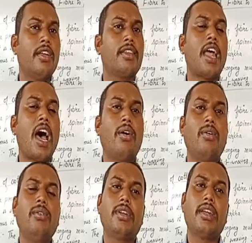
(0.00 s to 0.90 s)

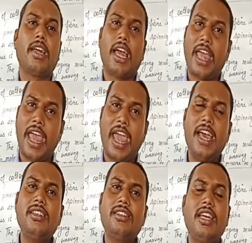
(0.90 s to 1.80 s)
Now,
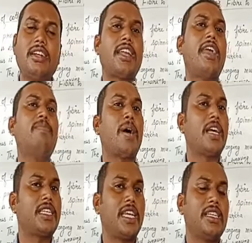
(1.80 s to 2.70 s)
as the time
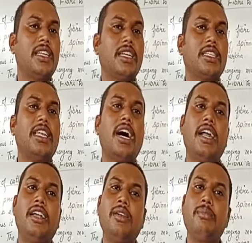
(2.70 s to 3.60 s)
passes, the
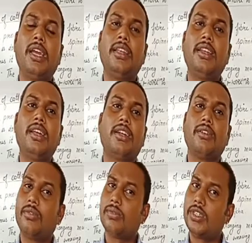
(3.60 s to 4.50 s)
early man
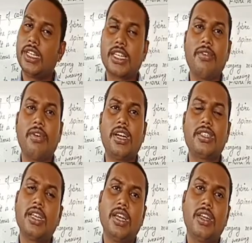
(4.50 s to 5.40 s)
discovers
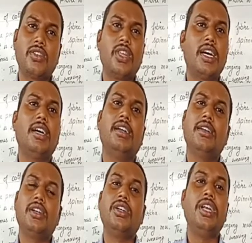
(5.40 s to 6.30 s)
the
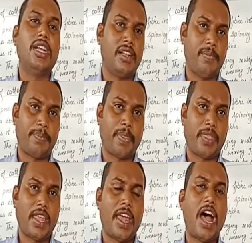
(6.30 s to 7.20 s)
needle.
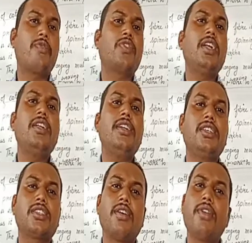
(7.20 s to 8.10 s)
After the
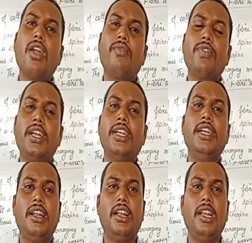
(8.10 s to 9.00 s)
discovery of the
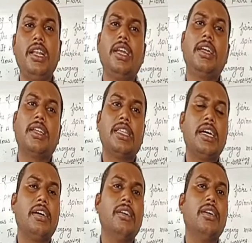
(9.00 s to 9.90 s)
needle,
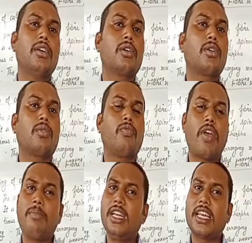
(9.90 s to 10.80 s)
the
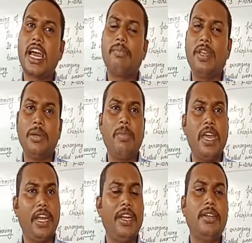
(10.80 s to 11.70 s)
fabrics are being
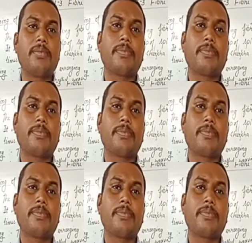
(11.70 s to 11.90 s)
made.